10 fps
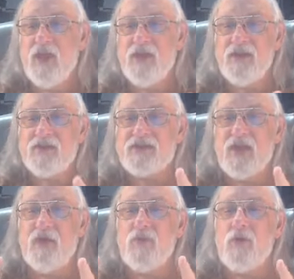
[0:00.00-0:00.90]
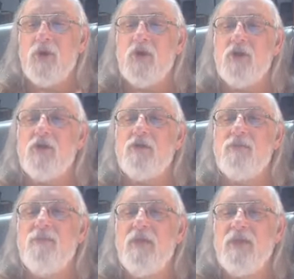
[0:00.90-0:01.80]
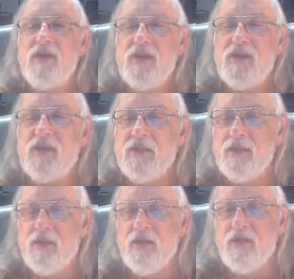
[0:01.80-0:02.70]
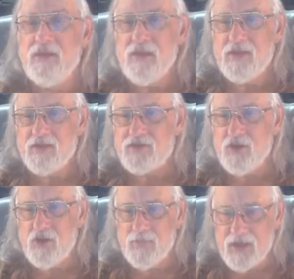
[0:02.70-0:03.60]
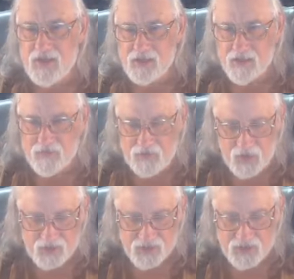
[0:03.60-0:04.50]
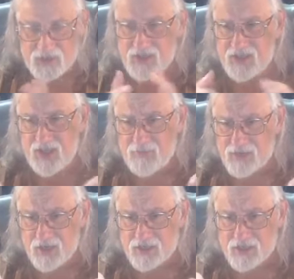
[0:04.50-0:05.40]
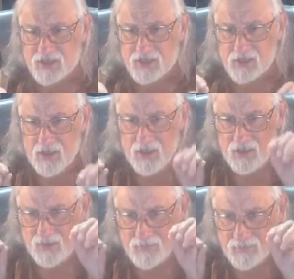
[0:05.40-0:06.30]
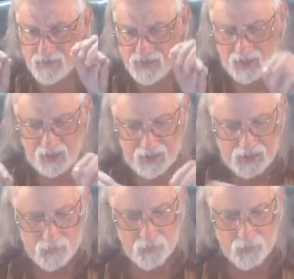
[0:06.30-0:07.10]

and there's that word in, in the term in the flesh. And it seems like such a tiny